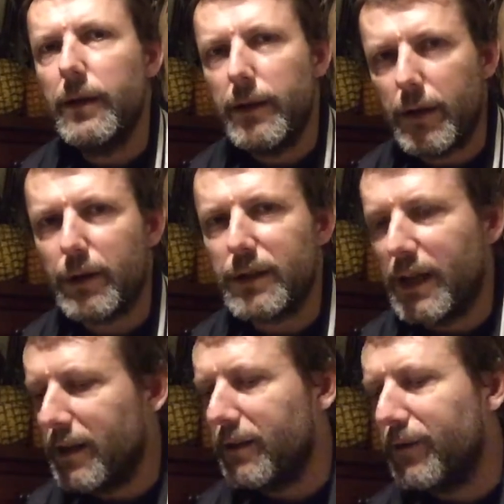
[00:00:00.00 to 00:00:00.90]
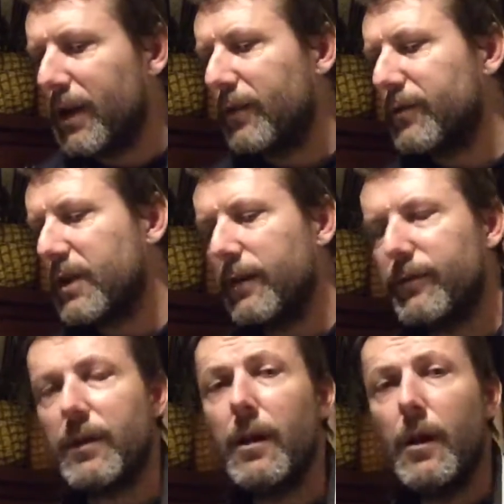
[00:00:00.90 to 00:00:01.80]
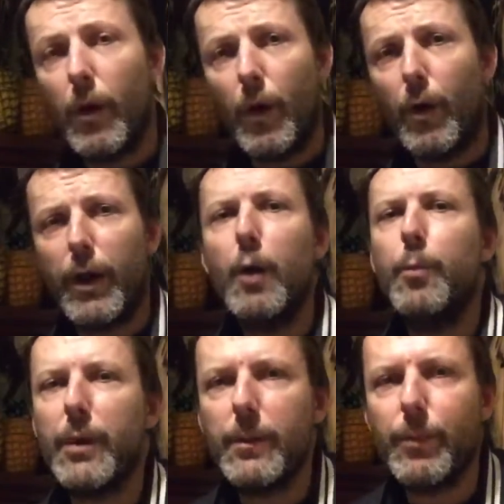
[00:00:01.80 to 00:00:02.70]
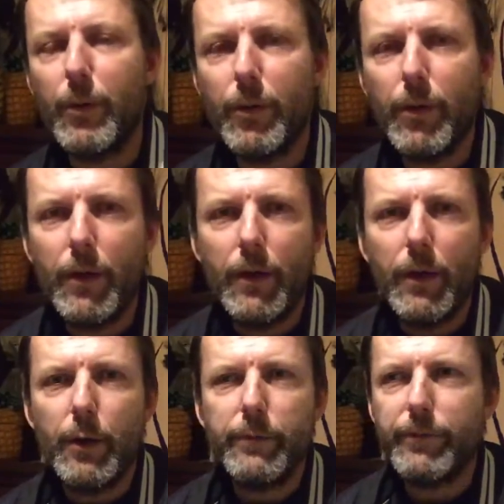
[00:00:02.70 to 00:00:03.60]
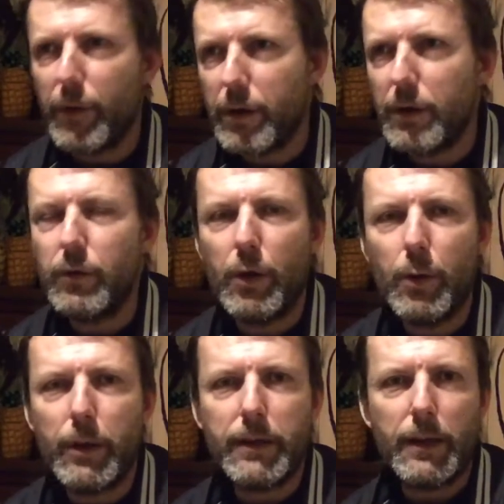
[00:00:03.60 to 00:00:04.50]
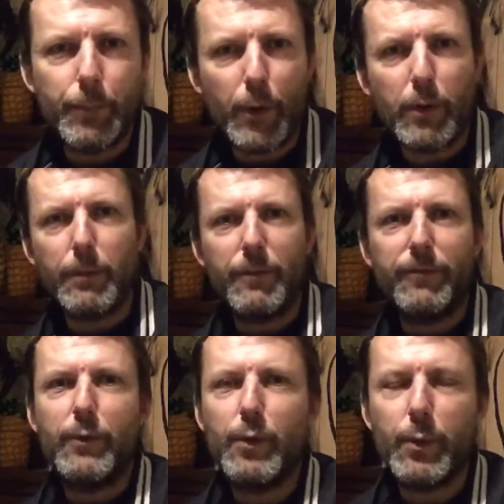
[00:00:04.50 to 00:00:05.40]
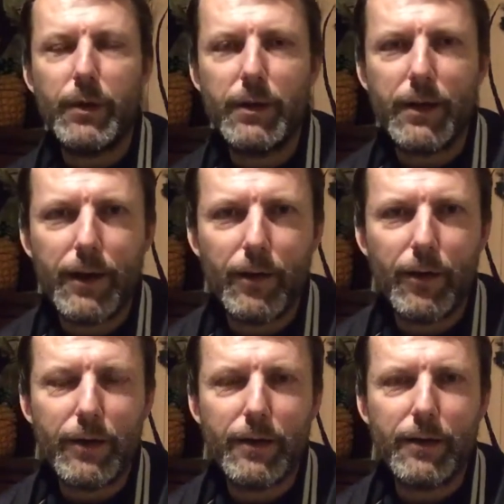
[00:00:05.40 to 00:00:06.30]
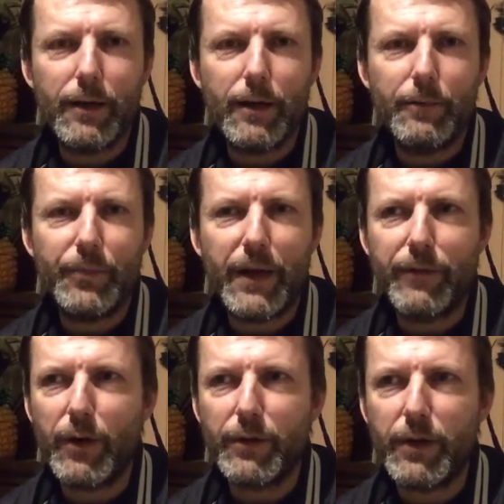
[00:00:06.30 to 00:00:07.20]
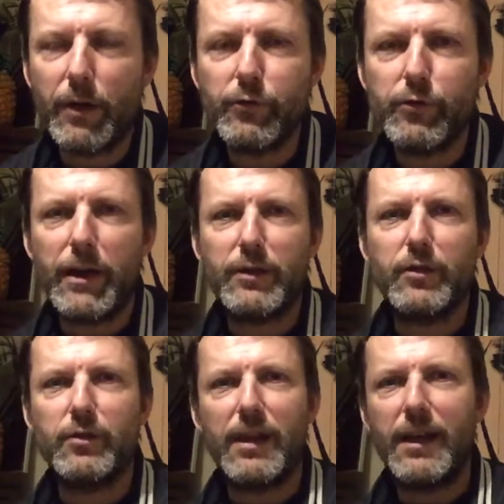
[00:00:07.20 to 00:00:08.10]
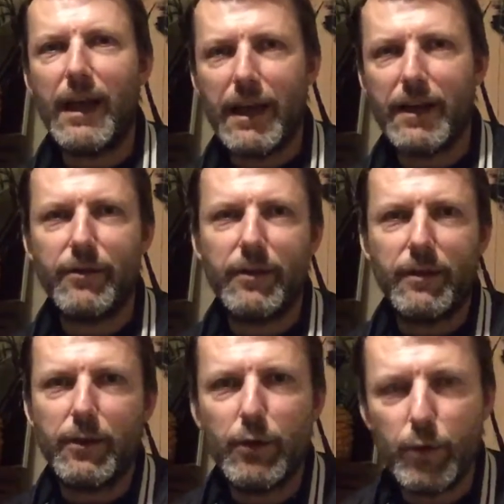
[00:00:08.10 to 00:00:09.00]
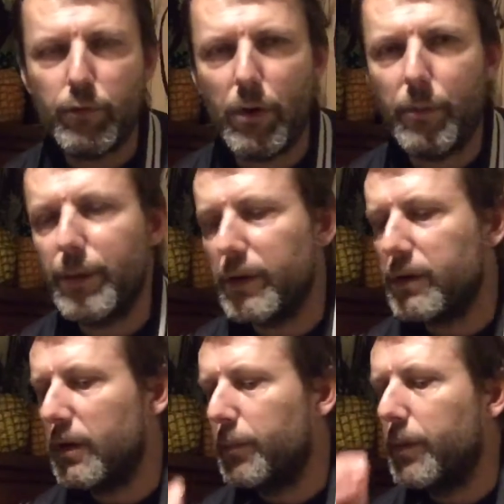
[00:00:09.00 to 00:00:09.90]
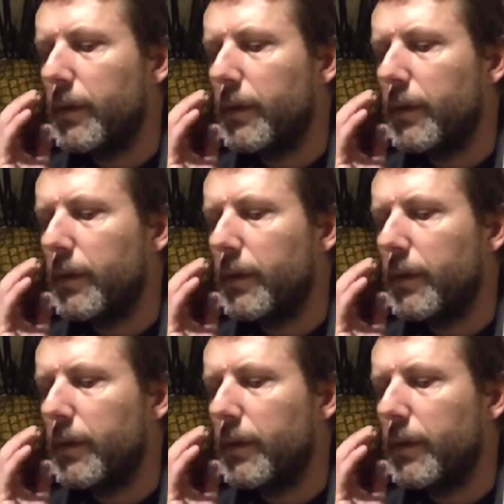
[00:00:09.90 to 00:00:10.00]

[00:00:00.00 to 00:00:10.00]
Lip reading: You can't take anything, health and safety. And I know people who fucking do, and they bung them a few quid in that, like, and they've got the contract to take anything that you dump at the tip.